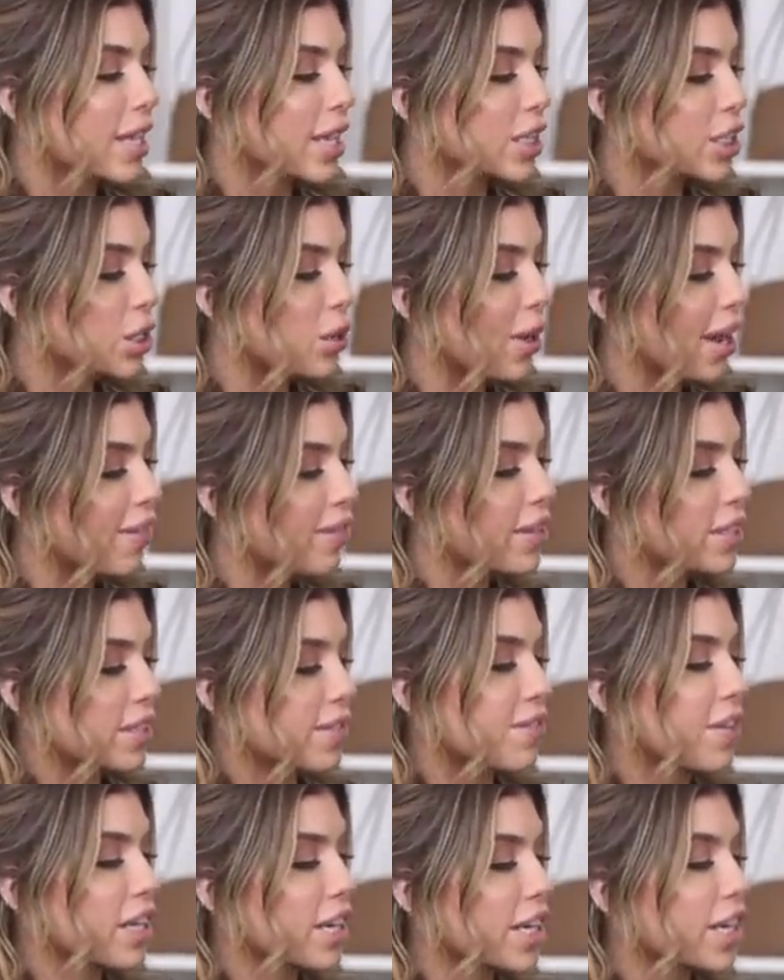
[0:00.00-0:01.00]
They do have this
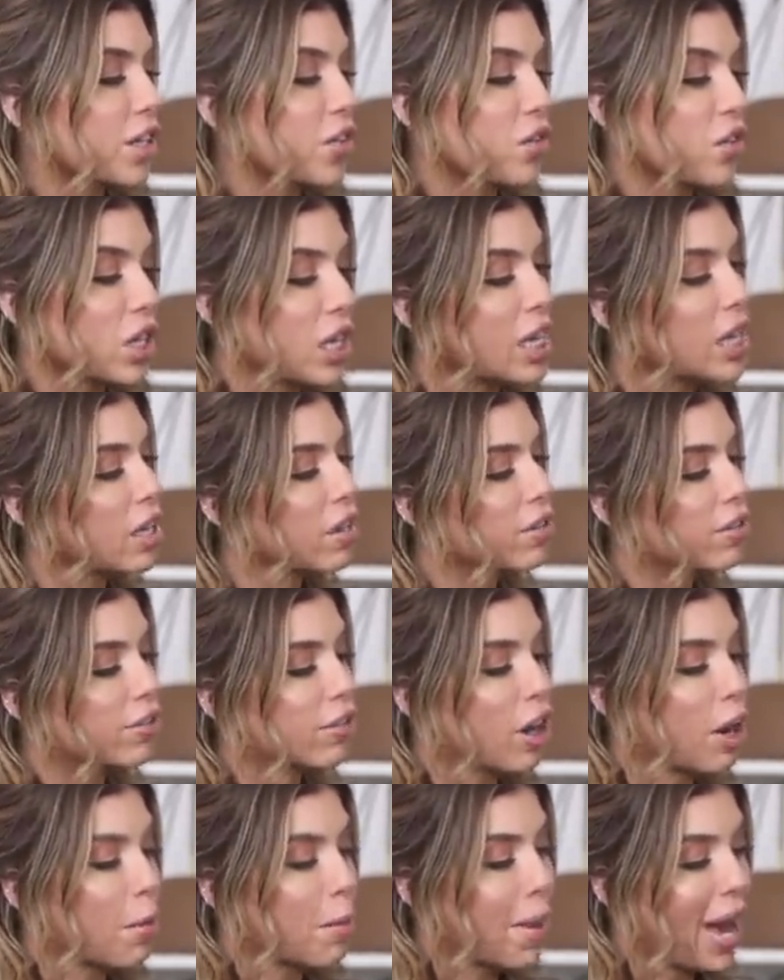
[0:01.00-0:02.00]
very unique
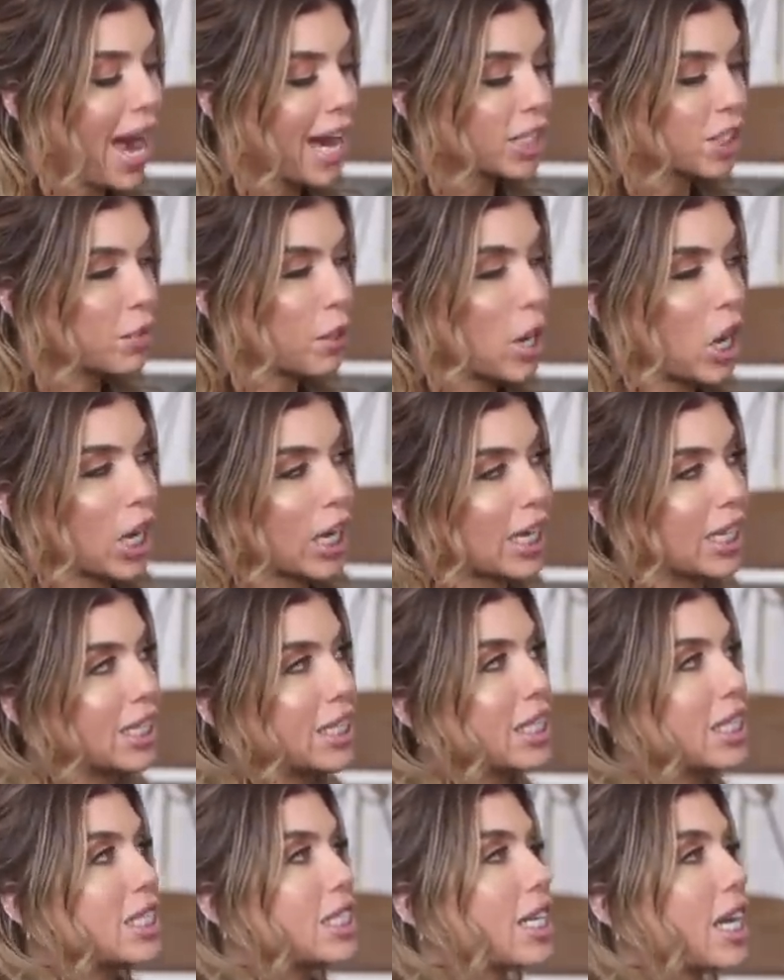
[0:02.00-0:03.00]
front patch pocket
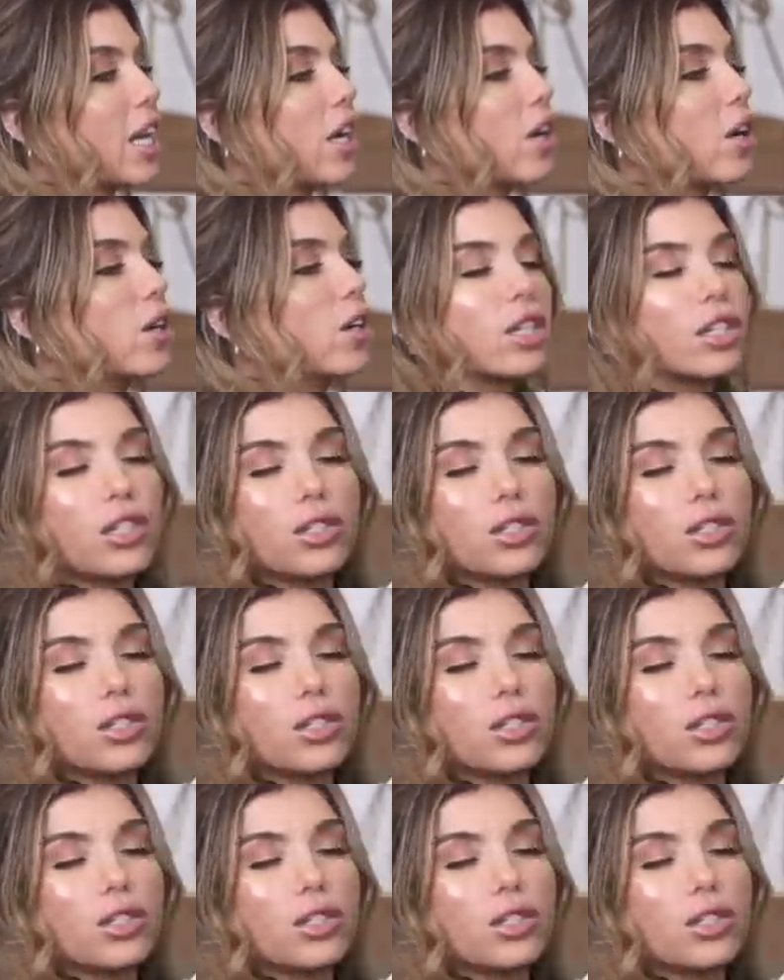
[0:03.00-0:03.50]
detail.